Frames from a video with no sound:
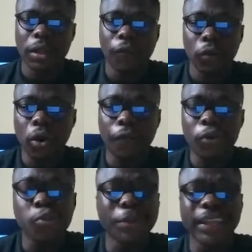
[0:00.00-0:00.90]
Follow and
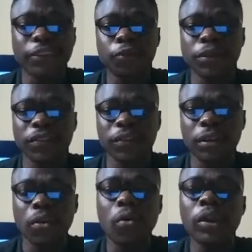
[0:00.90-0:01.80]
follow with a
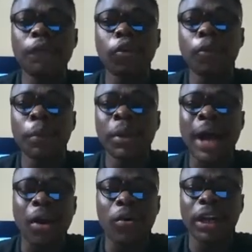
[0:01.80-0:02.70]
twist. Only follow people
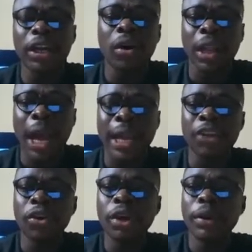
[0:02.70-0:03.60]
that are currently online.
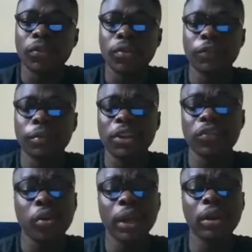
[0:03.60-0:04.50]
And the only way to know if somebody
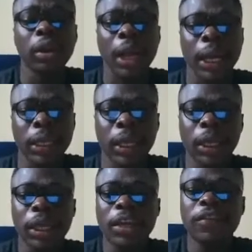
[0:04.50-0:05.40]
is currently online
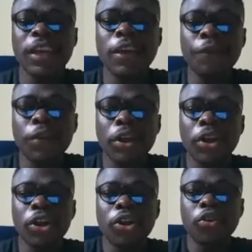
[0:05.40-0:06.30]
is if
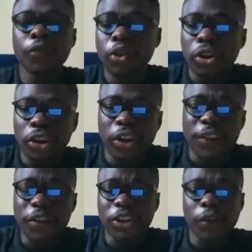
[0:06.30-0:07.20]
you've turned on your
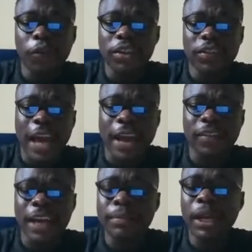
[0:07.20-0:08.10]
notification for these
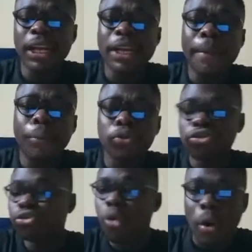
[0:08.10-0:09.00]
guys and immediately they
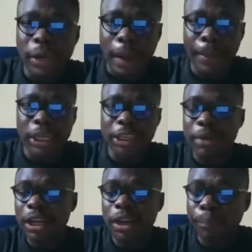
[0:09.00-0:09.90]
post, you go on their page,
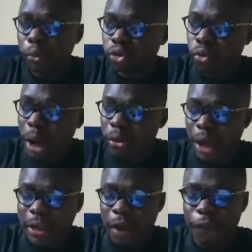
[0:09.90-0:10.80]
immediately they post, go and look
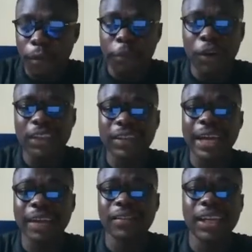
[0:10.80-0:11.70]
at their, before they
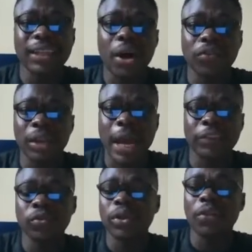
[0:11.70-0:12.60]
start getting 1,000
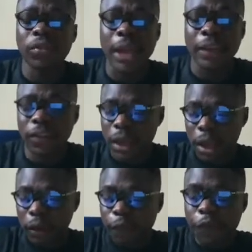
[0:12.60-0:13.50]
likes, 2,000 likes,
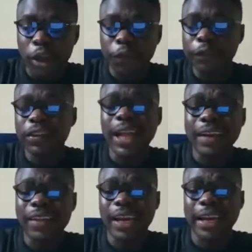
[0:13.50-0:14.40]
the first 50
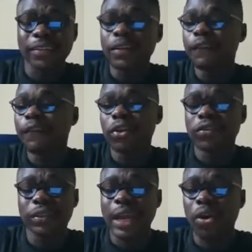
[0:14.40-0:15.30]
likes they're getting, the
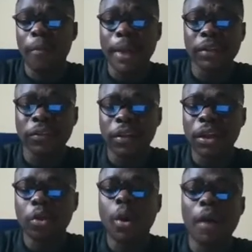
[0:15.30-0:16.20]
first 10 comments,
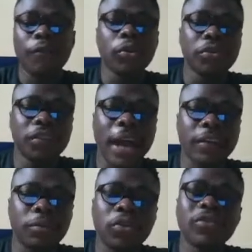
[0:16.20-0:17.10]
go and follow these
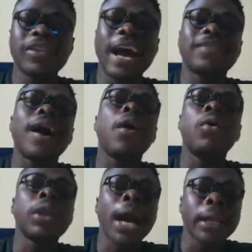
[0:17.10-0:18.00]
guys because these guys are
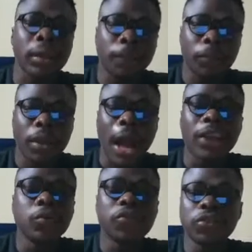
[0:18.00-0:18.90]
online
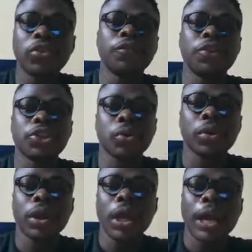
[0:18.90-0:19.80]
and they will see your notification.
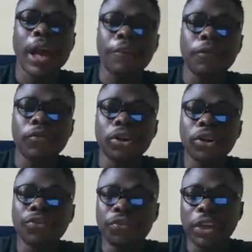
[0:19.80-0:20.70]
Now, if you've done
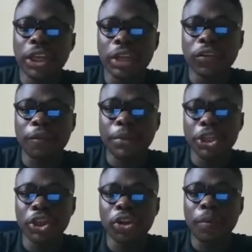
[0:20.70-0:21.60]
your due diligence of
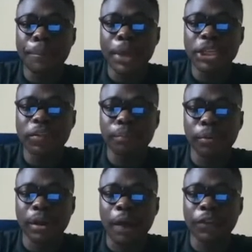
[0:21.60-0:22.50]
making sure your page is
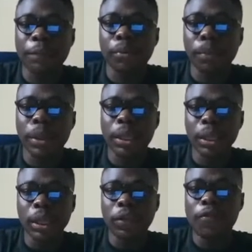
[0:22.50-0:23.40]
crafted properly,
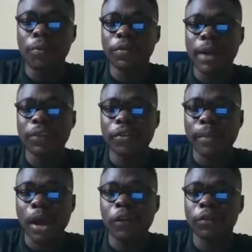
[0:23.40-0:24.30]
you've optimized your
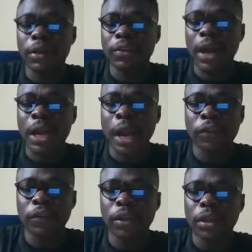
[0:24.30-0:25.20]
bio, optimized your
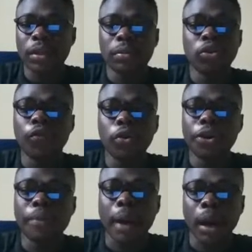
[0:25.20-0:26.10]
highlights, they'll follow
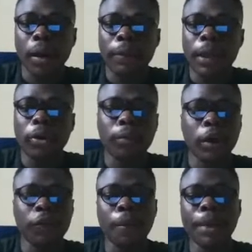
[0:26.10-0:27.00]
you back.
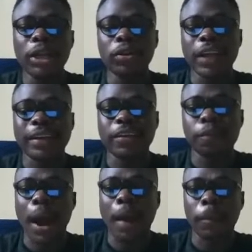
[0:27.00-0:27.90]
But if your page looks like a
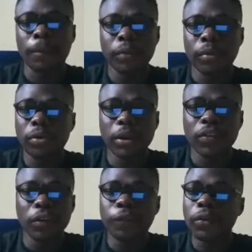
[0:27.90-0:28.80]
spam, nobody's
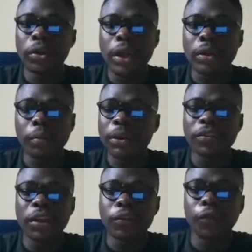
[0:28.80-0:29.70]
going to follow you.
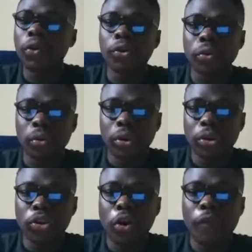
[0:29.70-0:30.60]
Nobody's going to follow you.
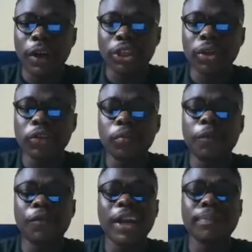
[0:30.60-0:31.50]
Your conversion rate will
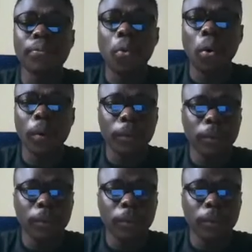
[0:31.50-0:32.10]
be very poor.